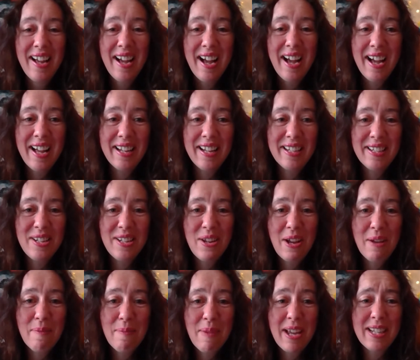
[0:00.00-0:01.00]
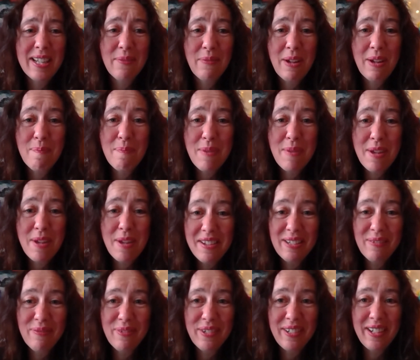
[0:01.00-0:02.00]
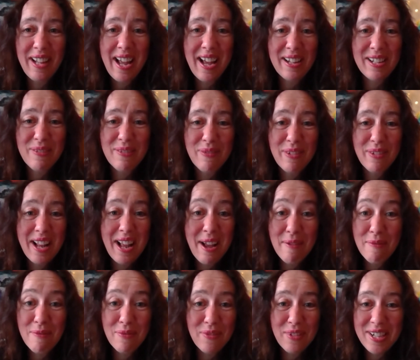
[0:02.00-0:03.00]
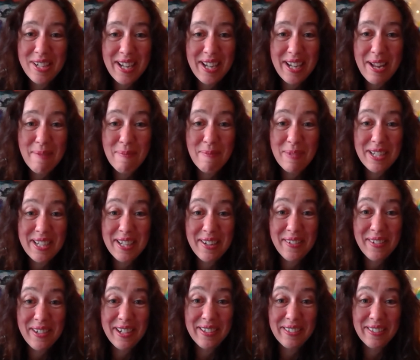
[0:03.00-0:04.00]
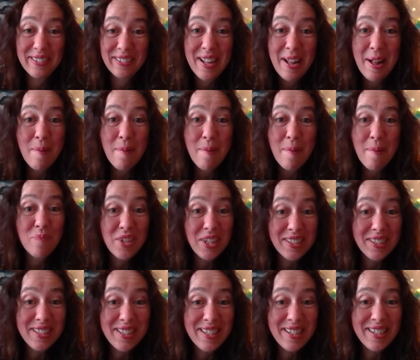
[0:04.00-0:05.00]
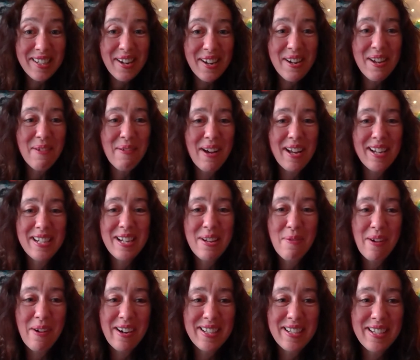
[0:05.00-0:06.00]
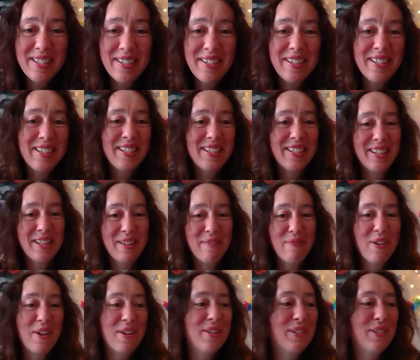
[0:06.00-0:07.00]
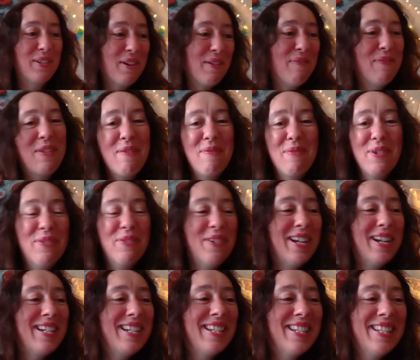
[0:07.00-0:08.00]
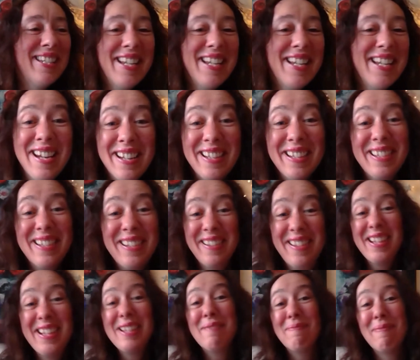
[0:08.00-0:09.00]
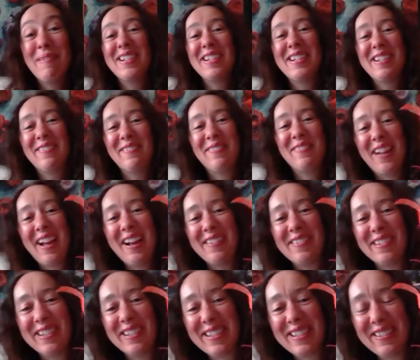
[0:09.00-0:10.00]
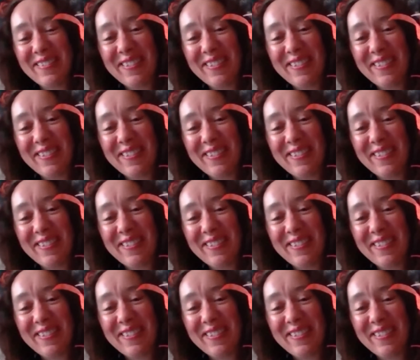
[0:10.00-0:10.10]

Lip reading: And you can make something beautiful out of an everyday material. just to show you actually where I started, and the photograph that you've already seen is of this bunch of flowers,